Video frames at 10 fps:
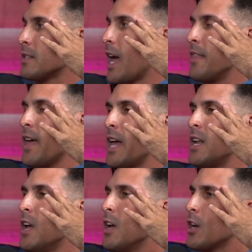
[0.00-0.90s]
And
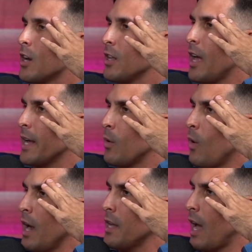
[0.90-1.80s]
then you're like,
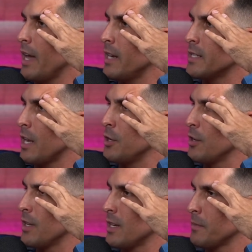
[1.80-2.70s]
why? I didn't tell you
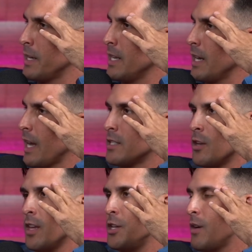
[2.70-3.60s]
could suck my dick. And so
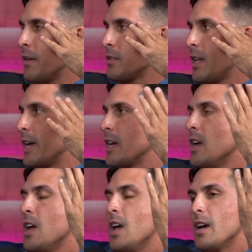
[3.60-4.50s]
then you have to like,
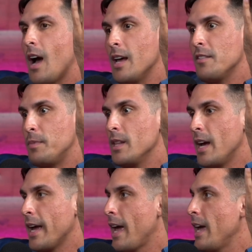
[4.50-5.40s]
kind of be
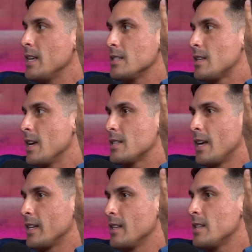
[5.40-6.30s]
like, hey, sis,
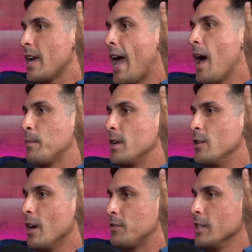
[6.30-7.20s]
like this ain't happening.
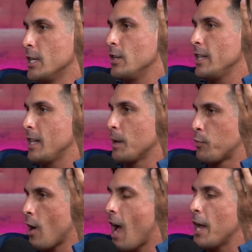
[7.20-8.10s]
You have to literally like
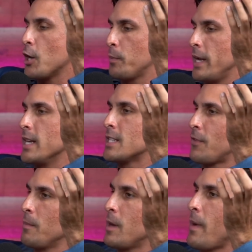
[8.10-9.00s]
pry your penis
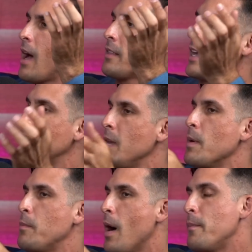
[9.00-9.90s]
from their mouth and keep
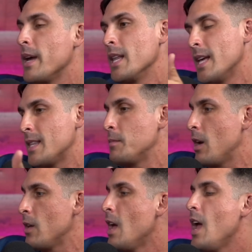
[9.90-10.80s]
it pumping and let them
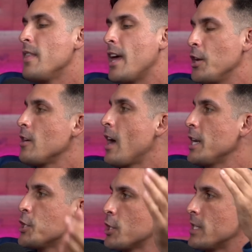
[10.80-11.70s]
know that you're not
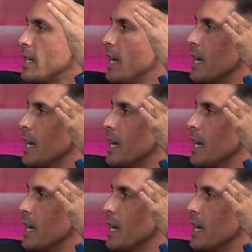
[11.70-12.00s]
interested.